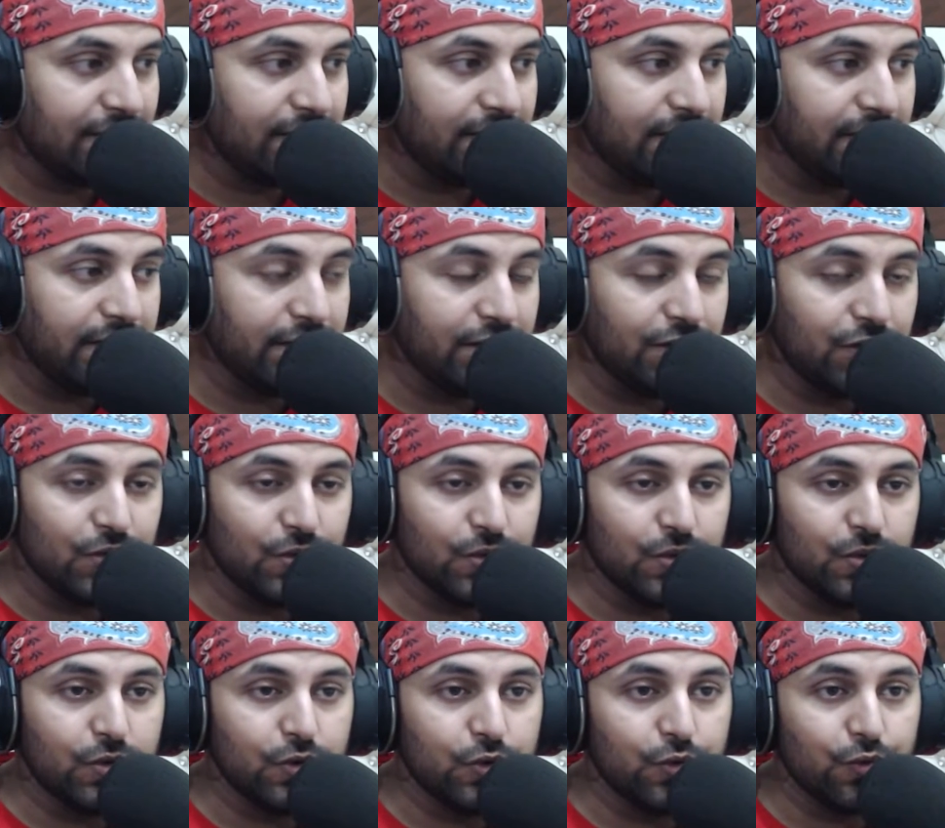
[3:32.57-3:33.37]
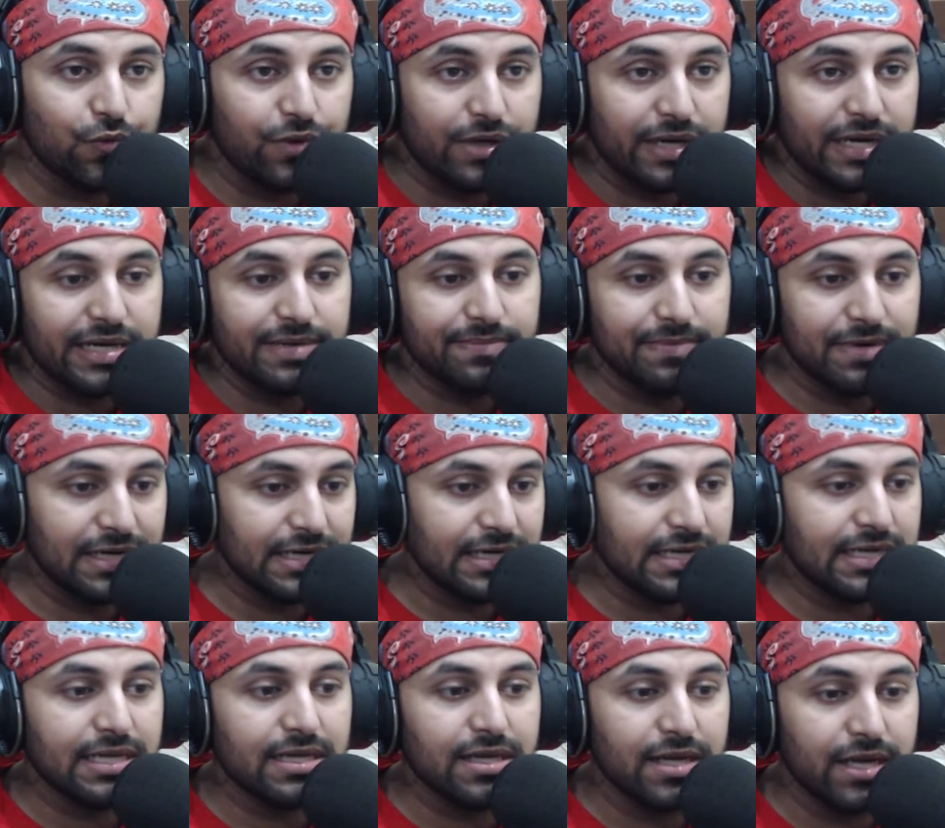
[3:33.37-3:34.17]
Didn't do too great,
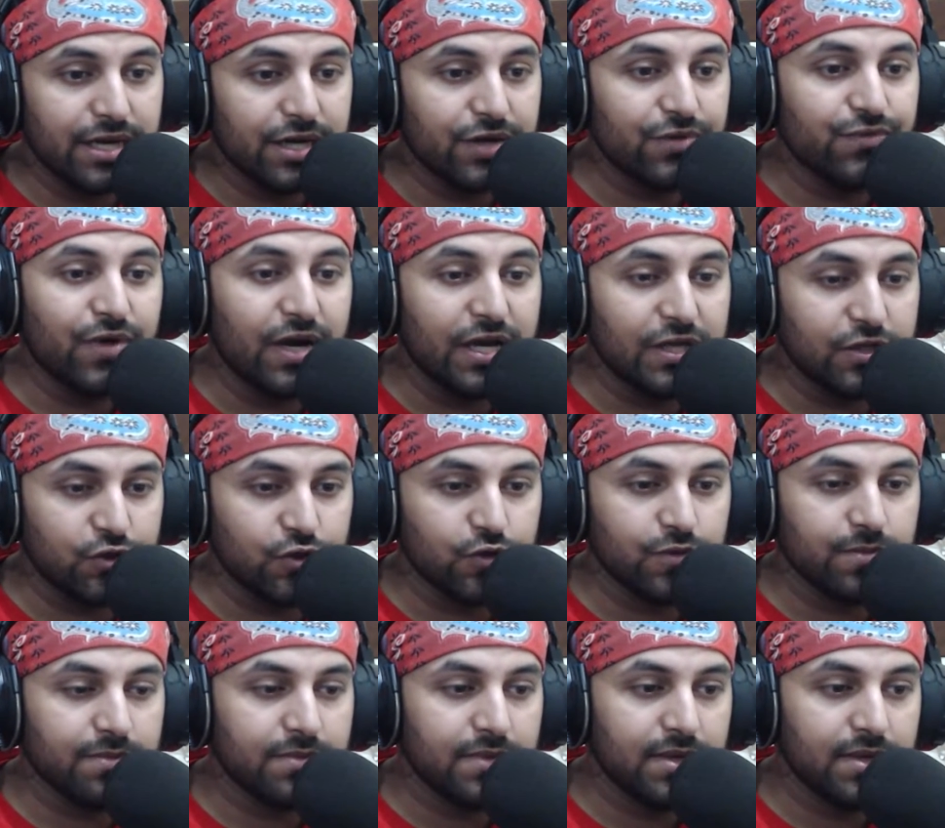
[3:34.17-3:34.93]
but he did fine job.